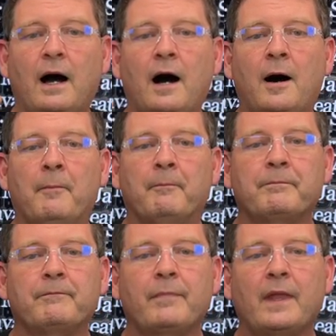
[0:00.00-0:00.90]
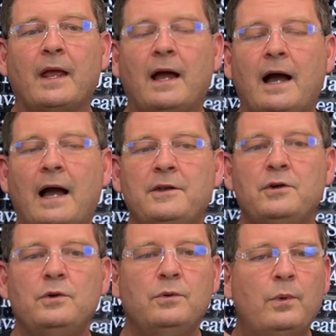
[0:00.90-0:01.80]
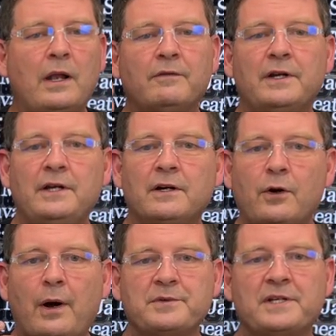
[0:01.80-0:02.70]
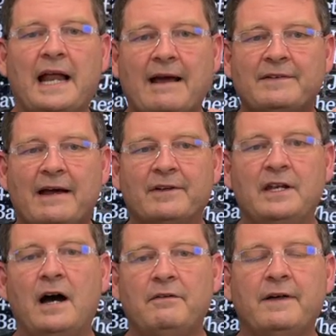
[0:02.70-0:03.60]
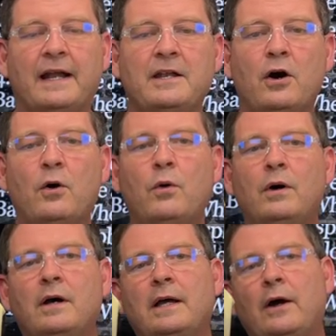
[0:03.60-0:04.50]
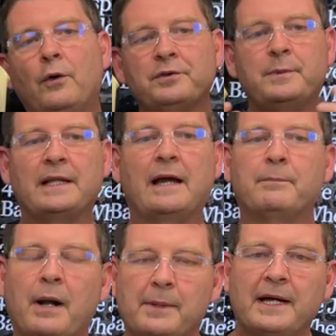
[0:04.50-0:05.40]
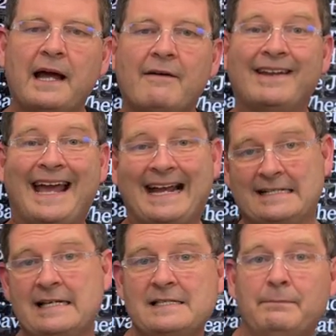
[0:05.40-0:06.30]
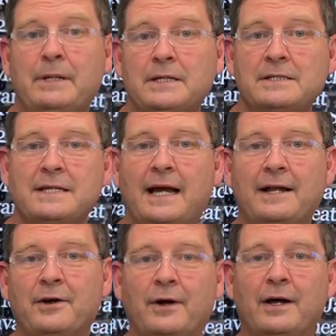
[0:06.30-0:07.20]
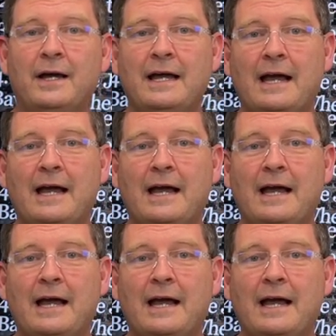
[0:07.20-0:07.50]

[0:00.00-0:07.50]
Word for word: Um, I knew well over a year ago I was gonna have to have enough, and I know ultimately I'm probably gonna have an excess of bugs. Yeah, I know it.